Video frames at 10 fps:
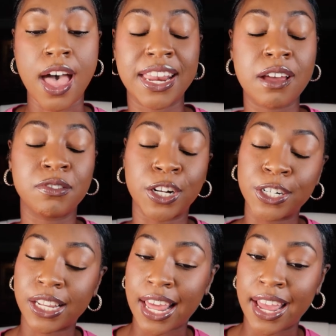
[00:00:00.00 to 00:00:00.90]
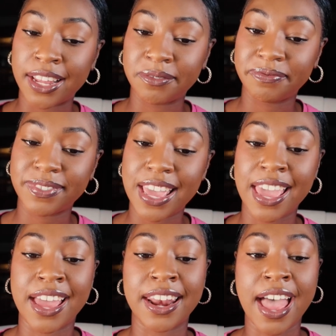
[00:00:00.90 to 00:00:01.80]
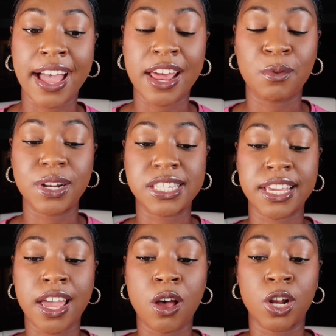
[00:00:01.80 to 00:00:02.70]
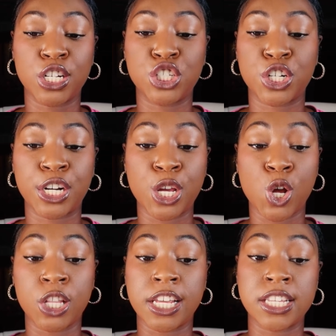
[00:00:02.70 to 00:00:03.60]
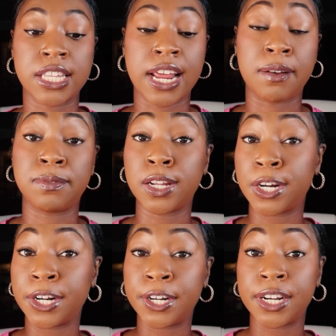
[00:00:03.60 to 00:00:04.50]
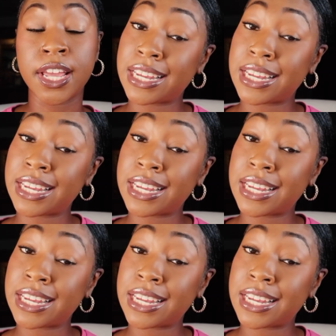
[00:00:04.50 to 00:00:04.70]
And I've learned a lot. And I kind of want to take out on this journey on things that I've learned,